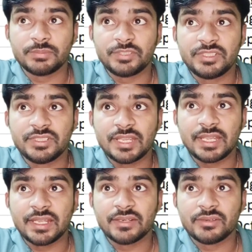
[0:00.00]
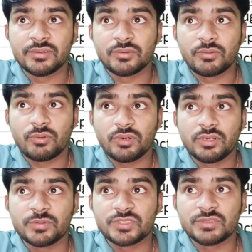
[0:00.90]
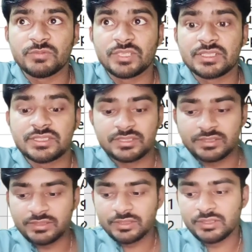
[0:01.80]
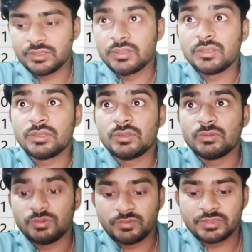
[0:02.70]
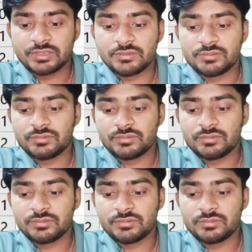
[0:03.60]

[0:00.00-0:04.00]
tick and wrong option, we can see here version